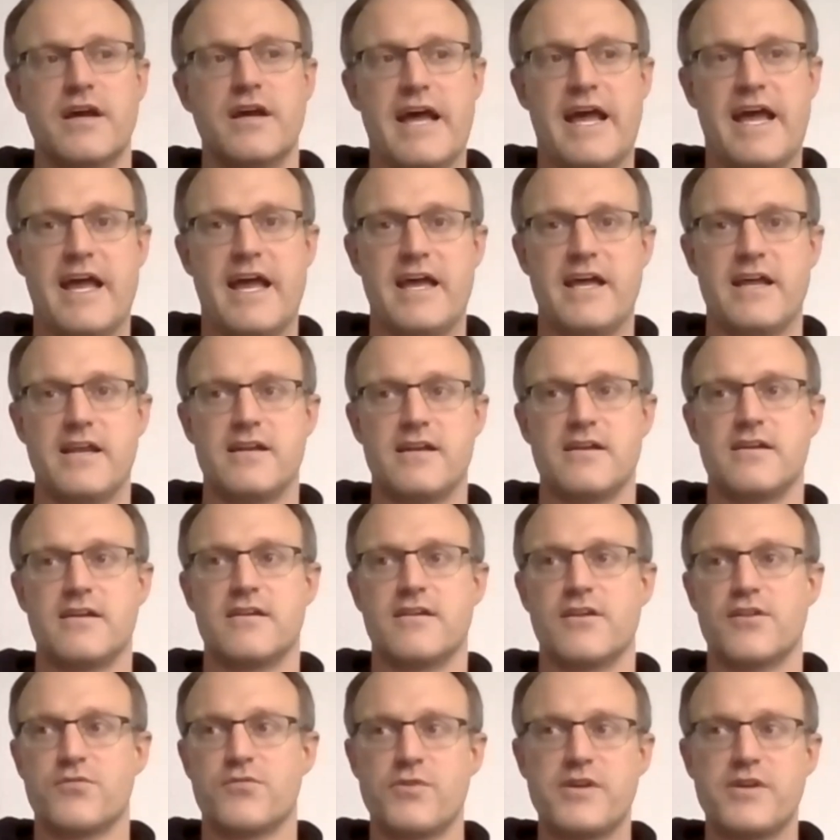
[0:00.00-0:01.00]

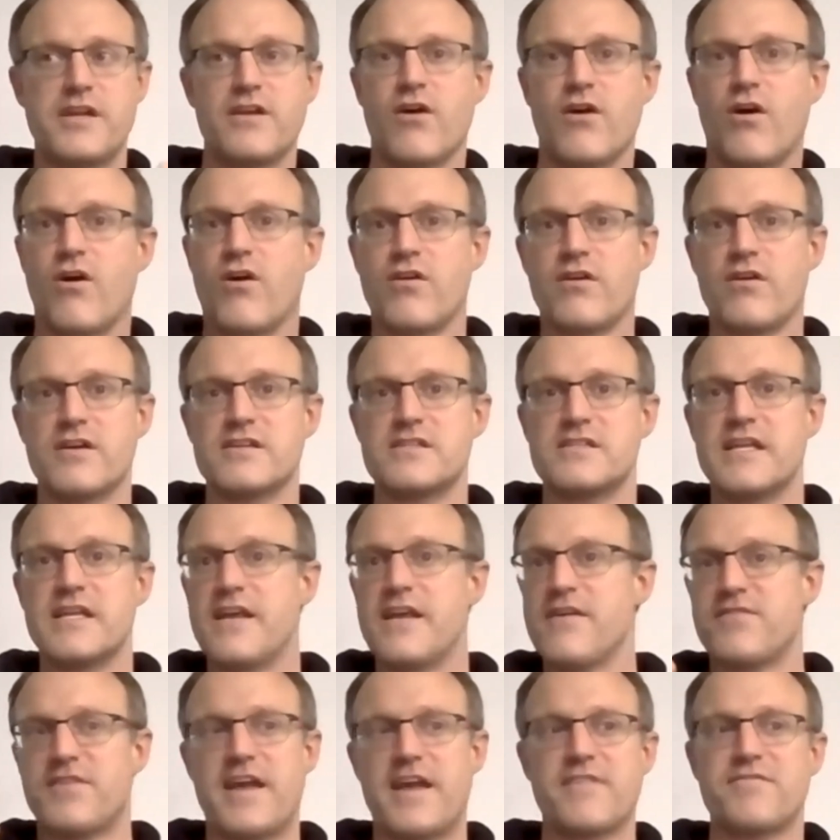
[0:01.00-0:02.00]
And the 3D artist,
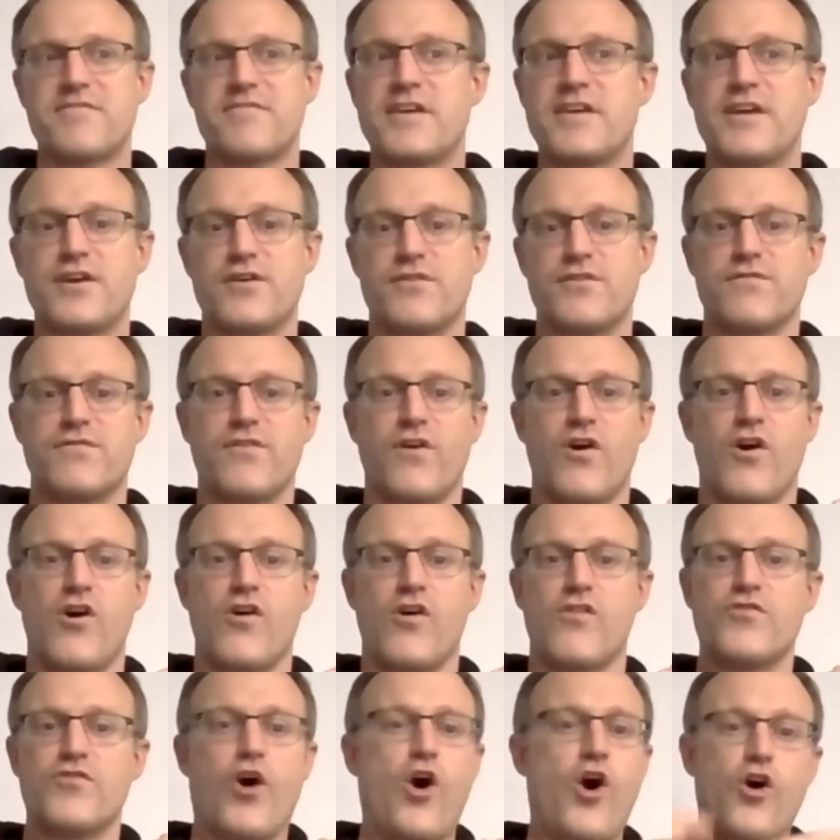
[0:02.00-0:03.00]
if they get
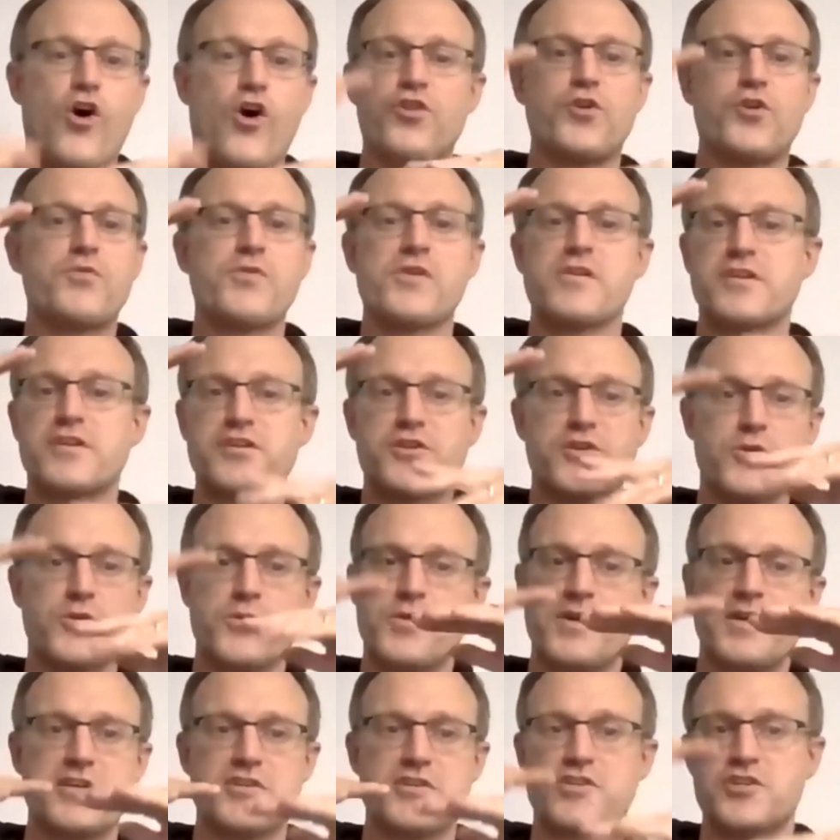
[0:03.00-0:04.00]
involved, all they're really
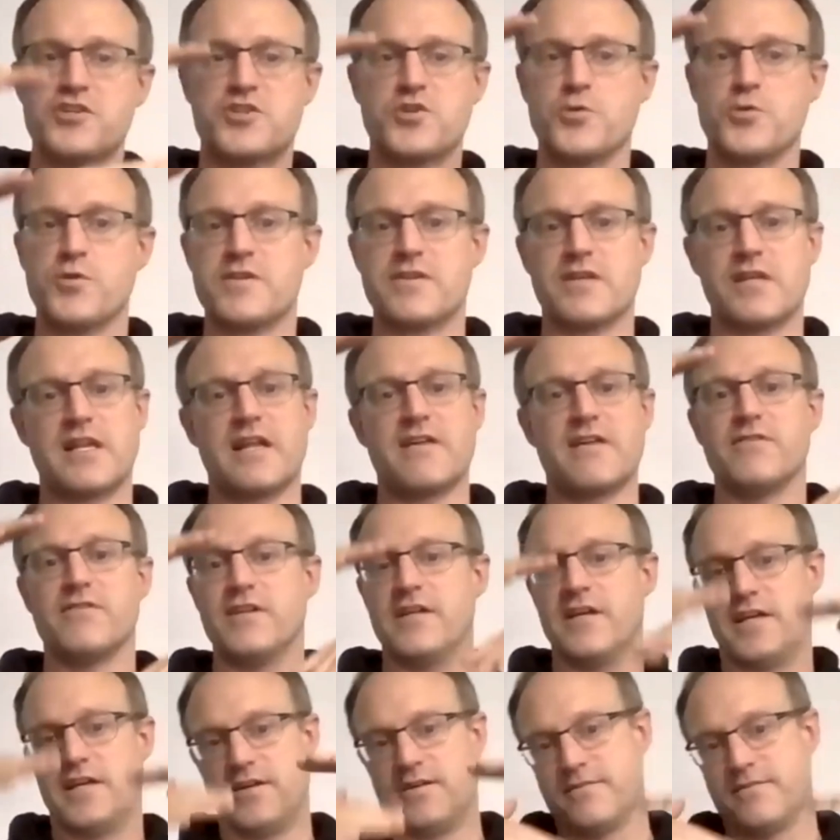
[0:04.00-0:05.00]
doing is just doing the leveling.